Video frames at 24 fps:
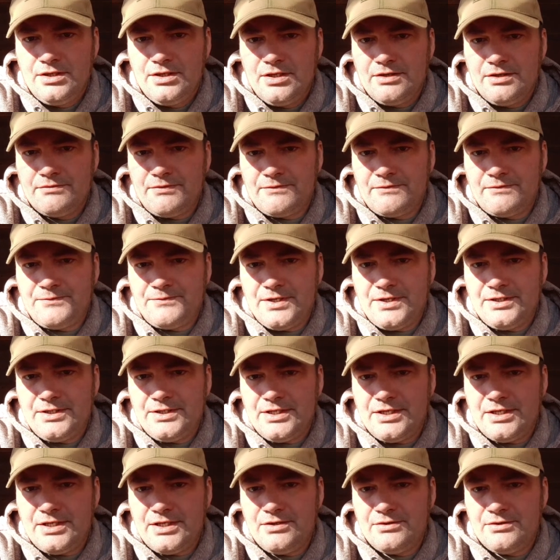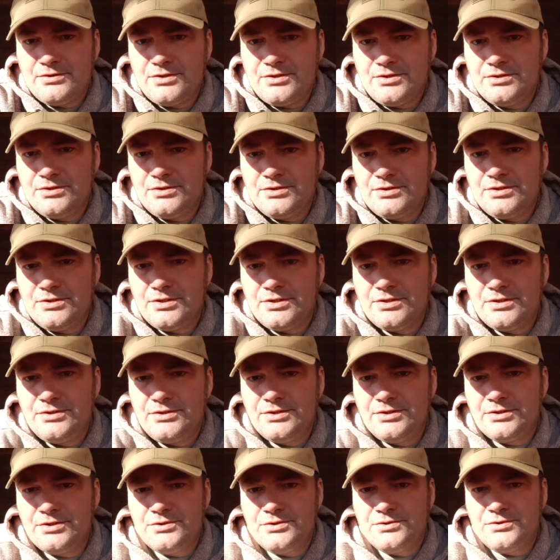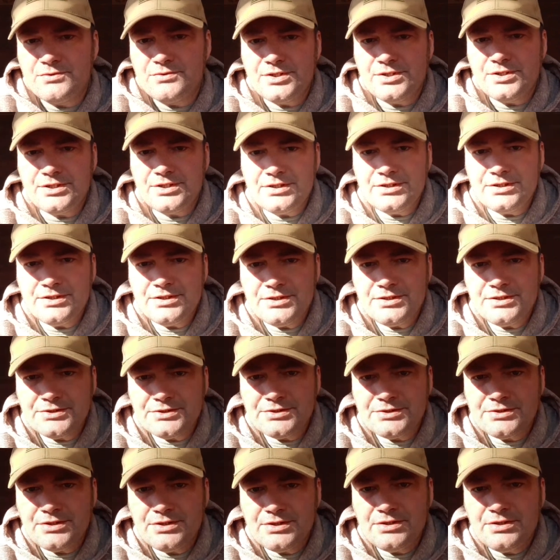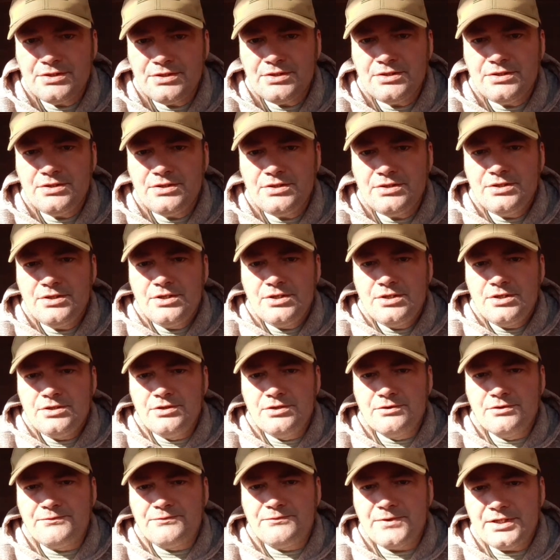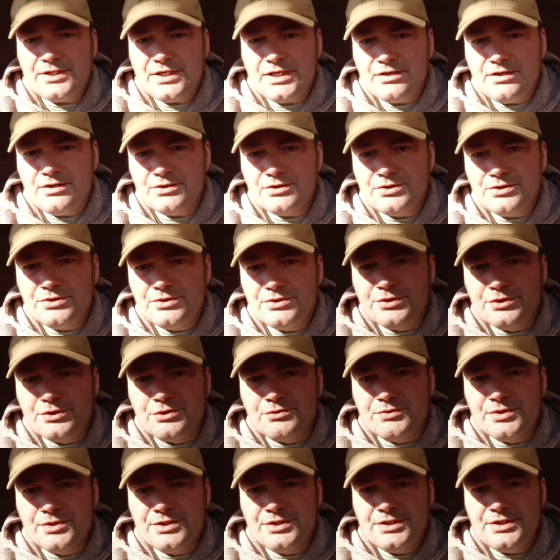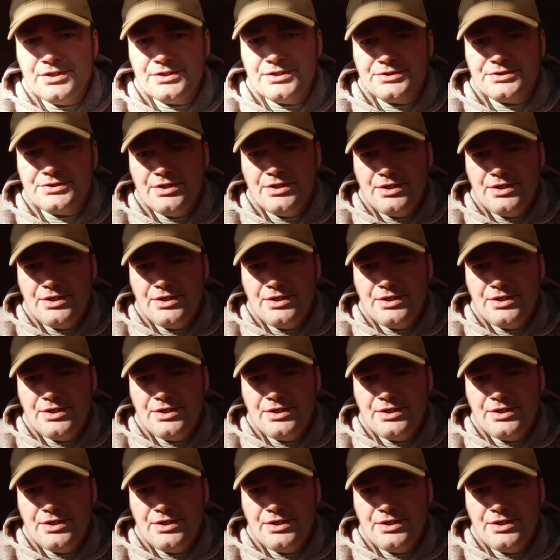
If I find out how good the grid is, you'll find out how good the grid is.